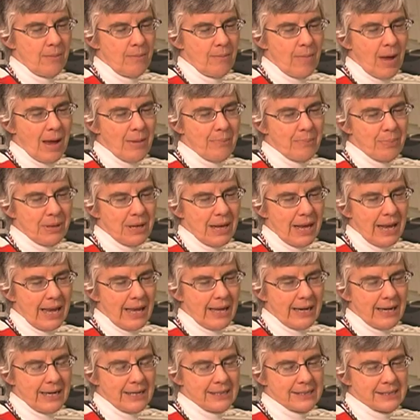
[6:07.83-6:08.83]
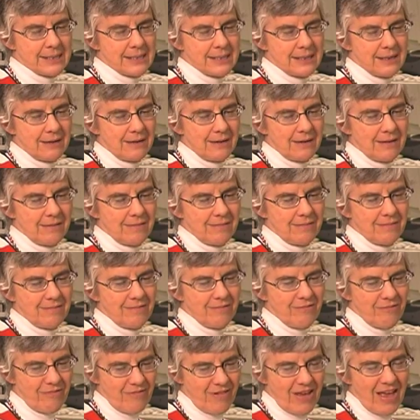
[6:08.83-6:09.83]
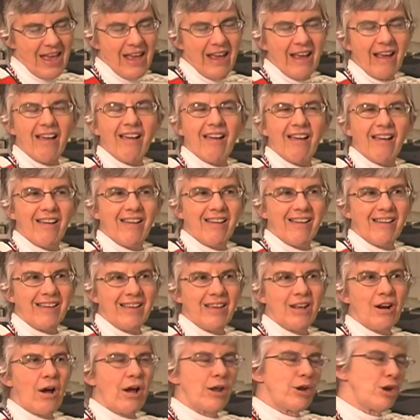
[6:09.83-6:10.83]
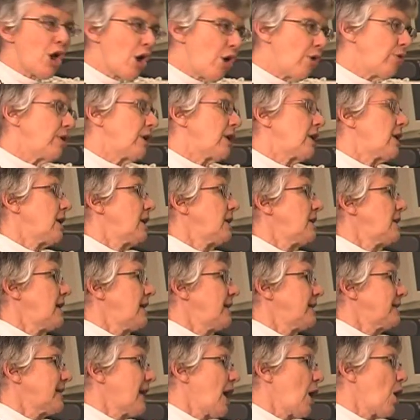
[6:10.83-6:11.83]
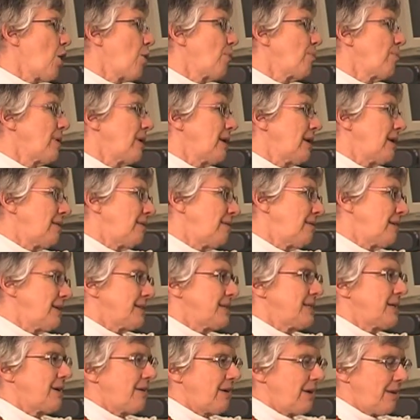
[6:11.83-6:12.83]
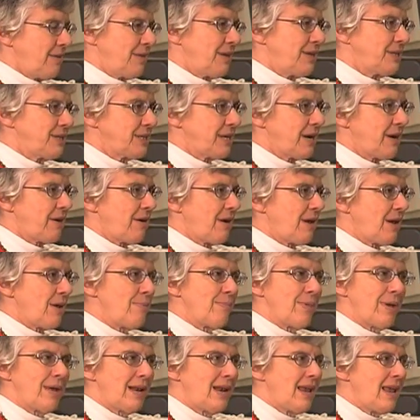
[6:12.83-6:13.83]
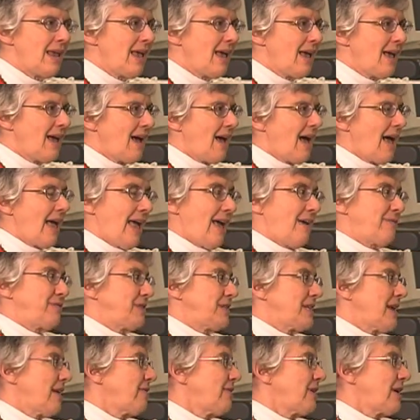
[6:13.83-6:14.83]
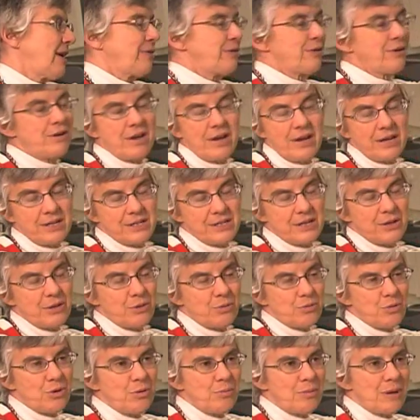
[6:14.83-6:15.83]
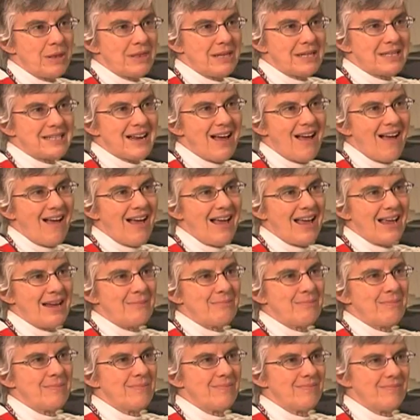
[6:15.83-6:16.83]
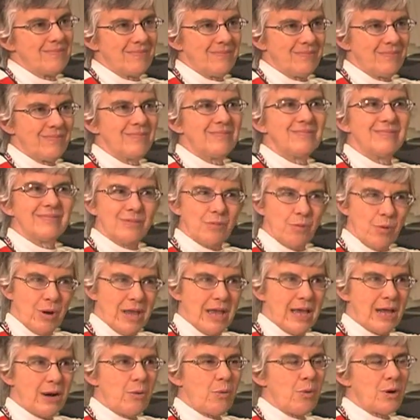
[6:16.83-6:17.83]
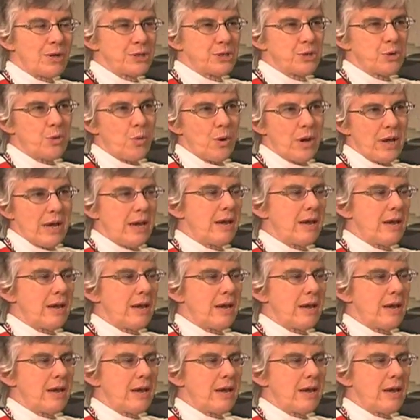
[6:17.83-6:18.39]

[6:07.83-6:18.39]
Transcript: My plan is vague you know, I know the kid needs help in this area, in this area, but I have seven other kids in the room at the time. We hit it once a week.